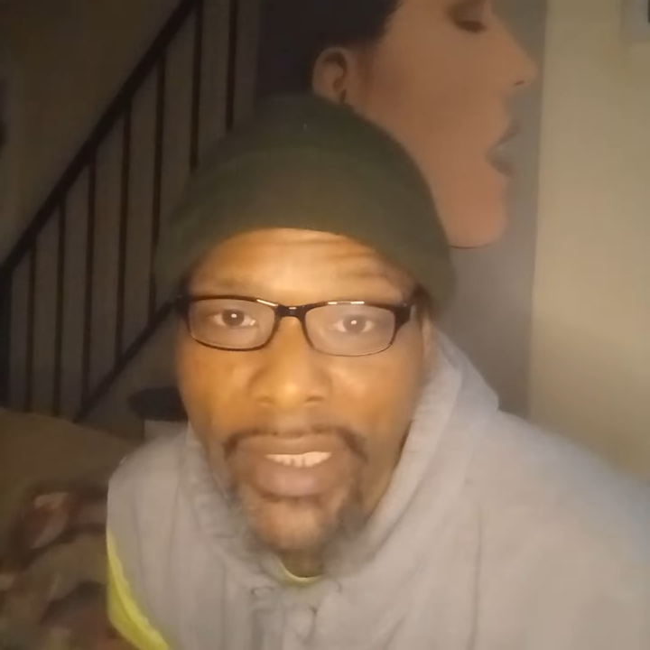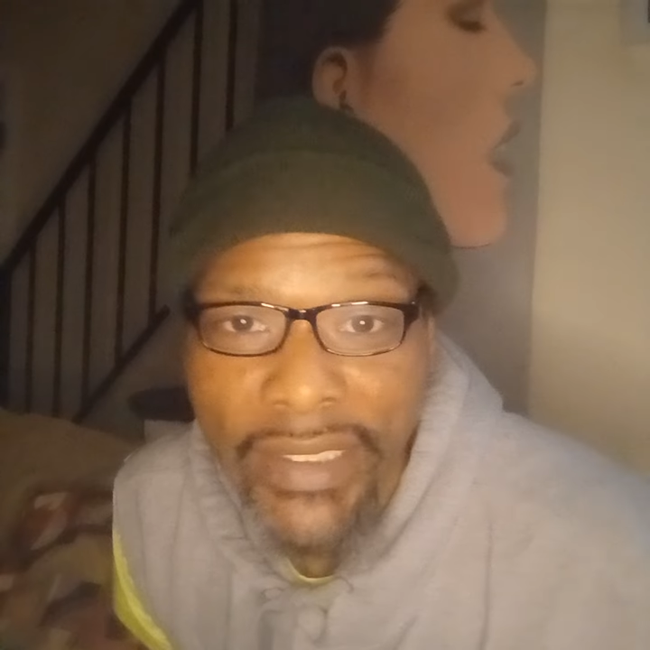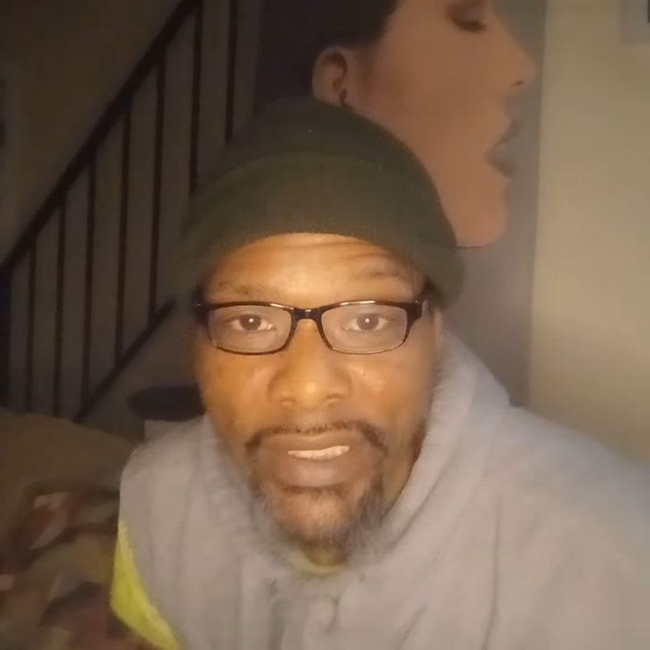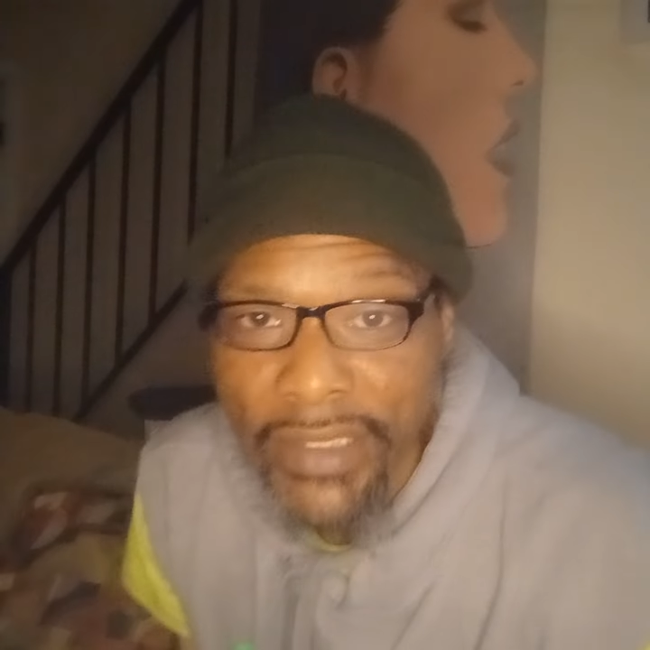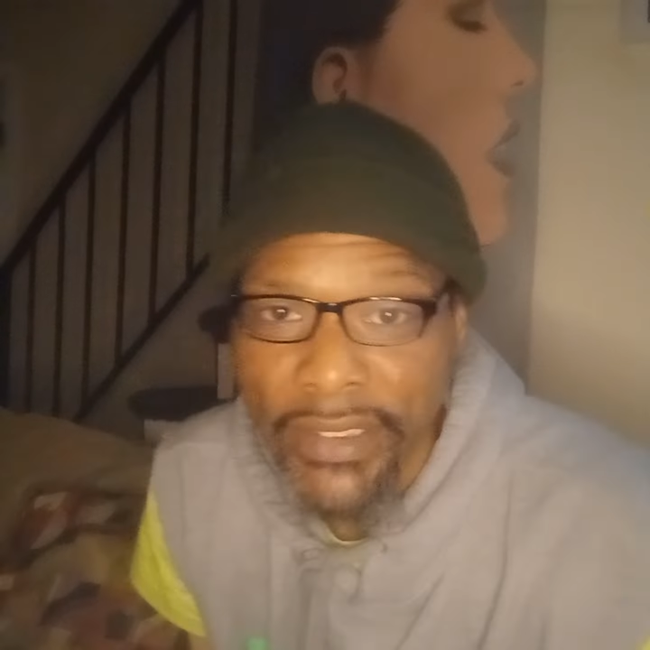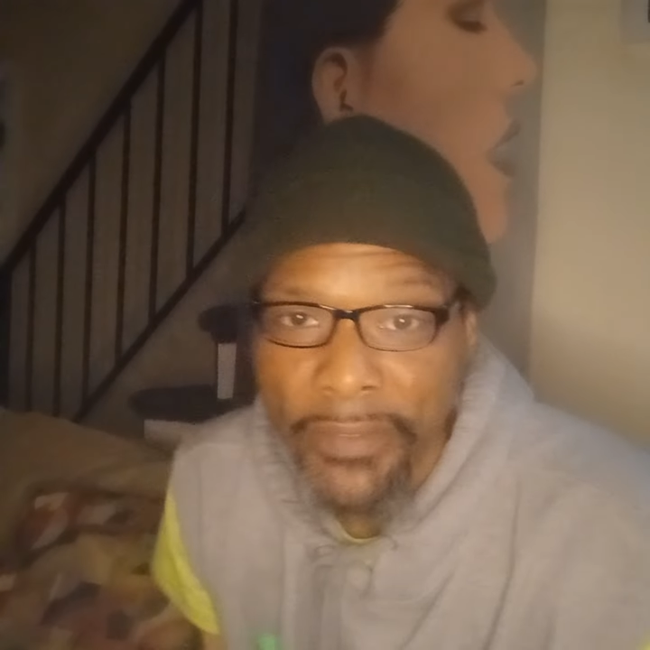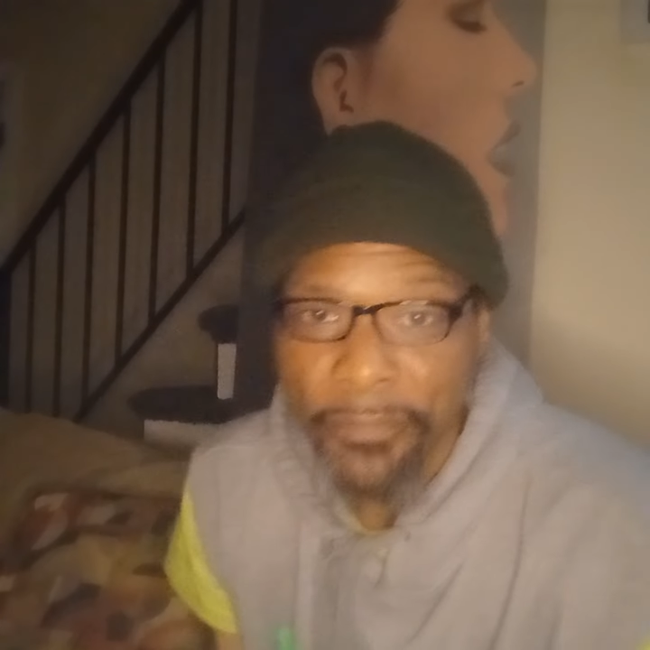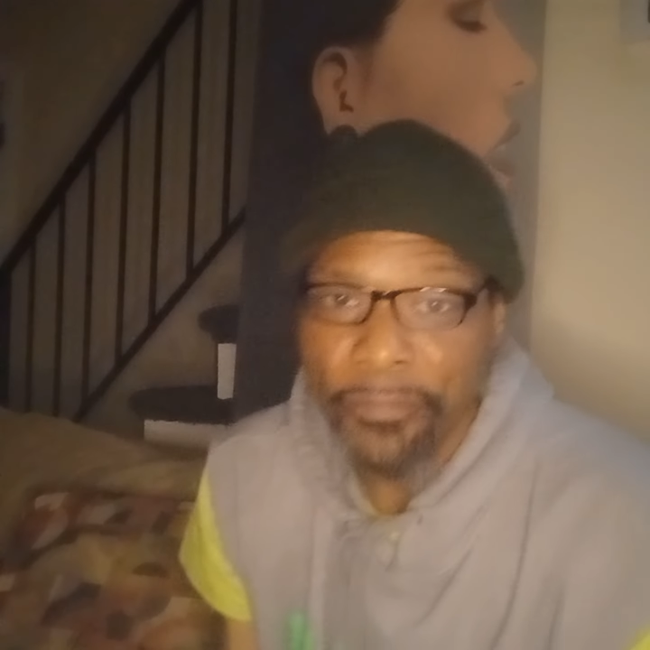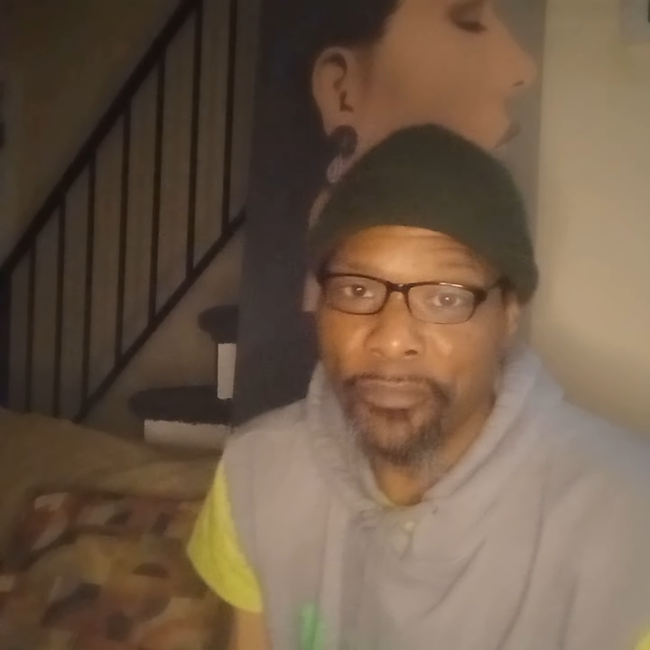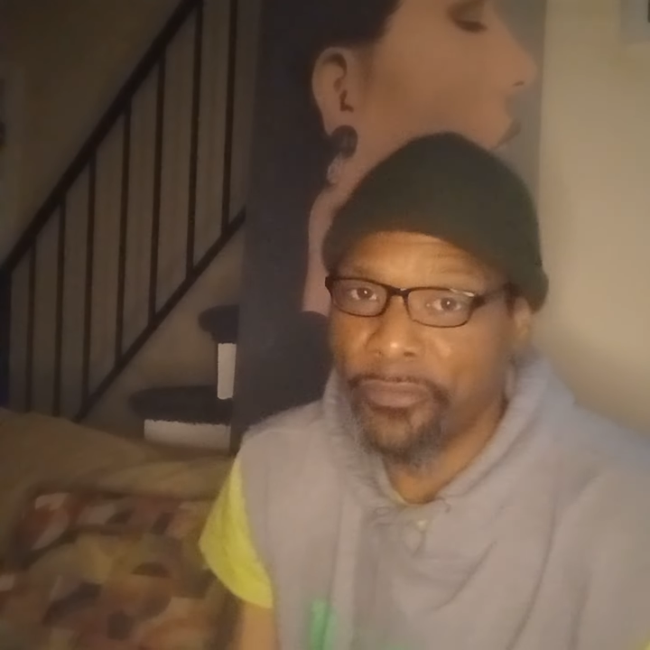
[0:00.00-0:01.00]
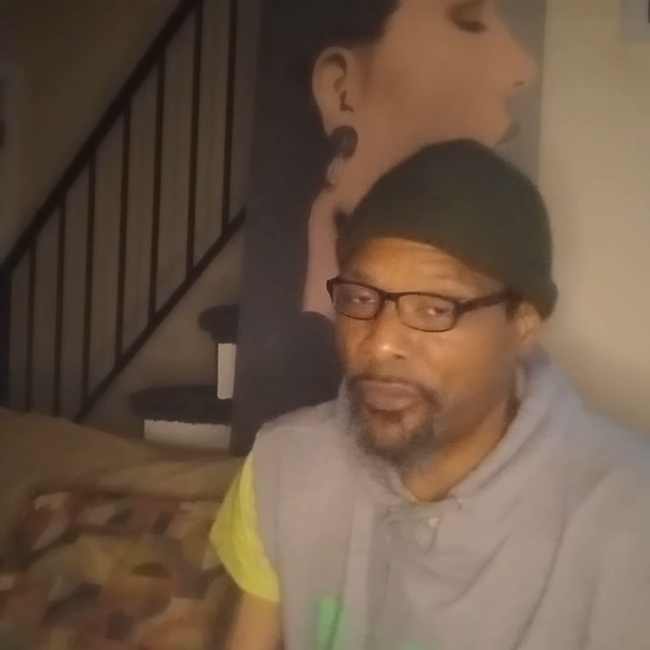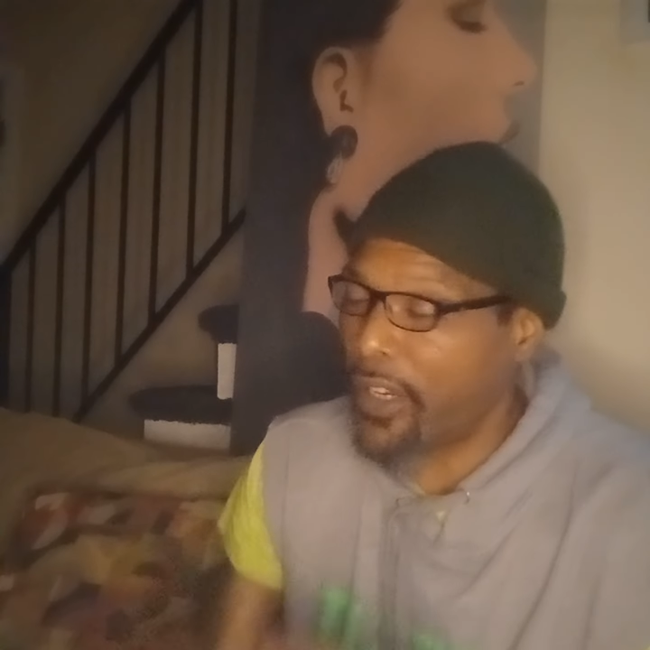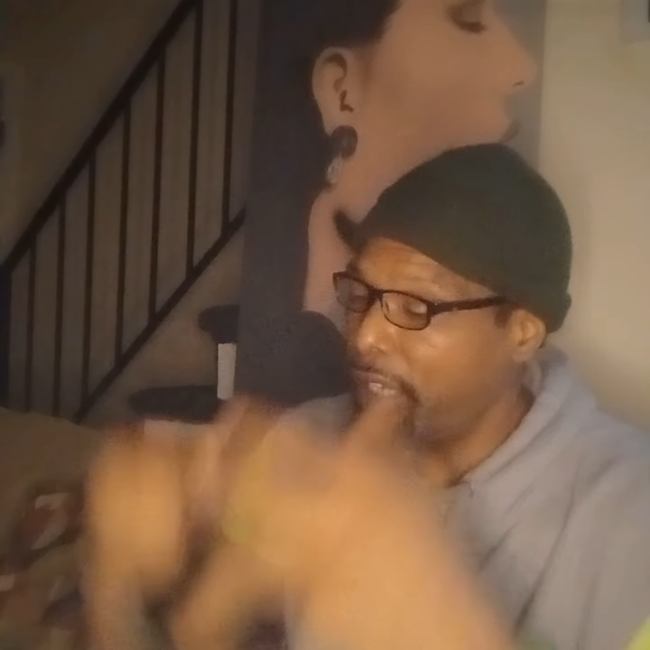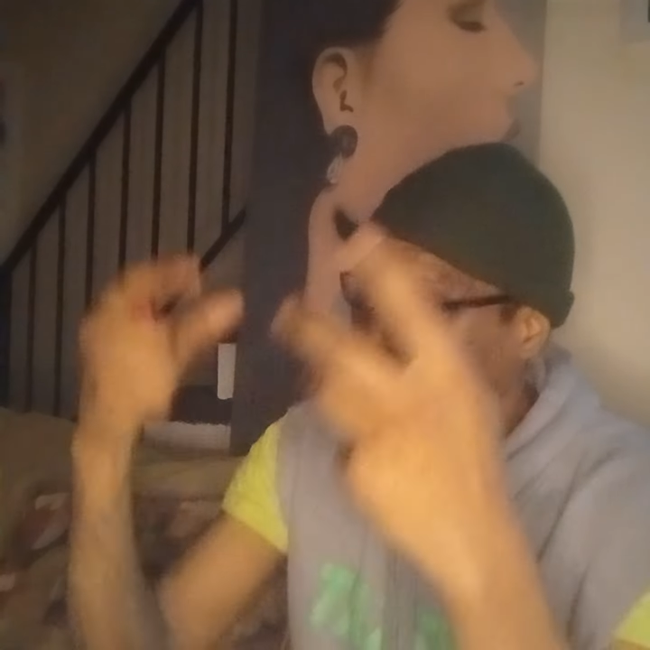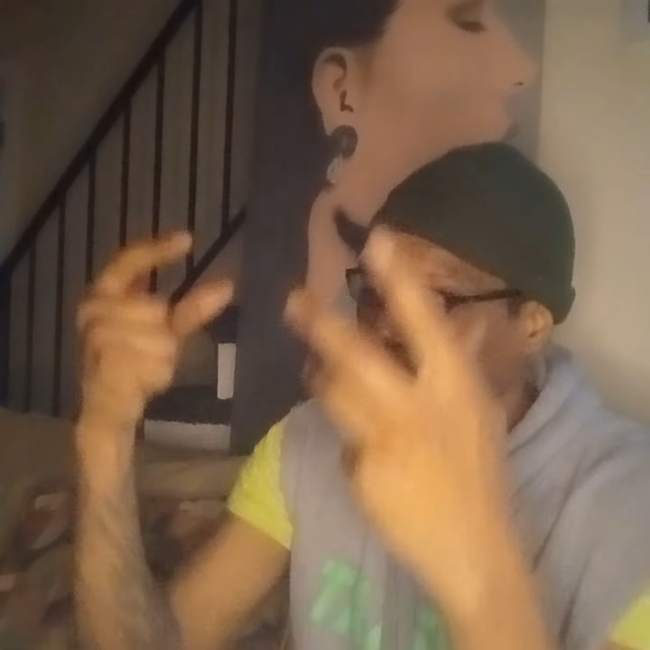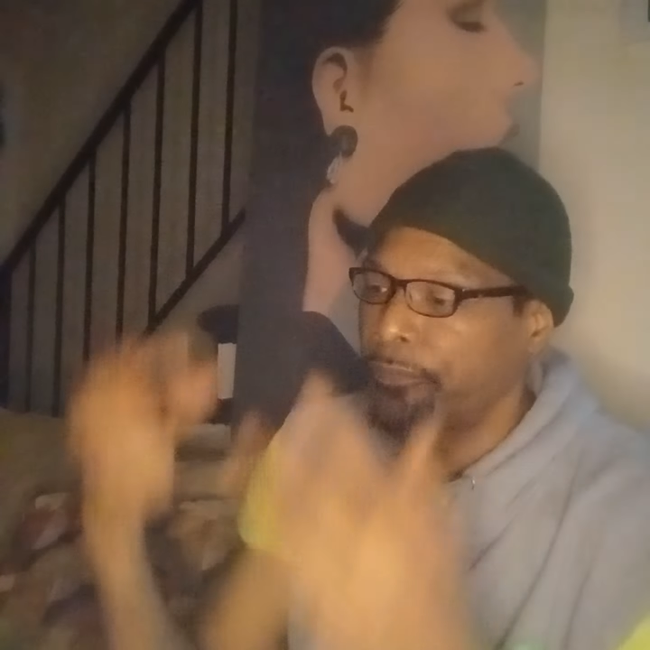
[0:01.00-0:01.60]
attention, right?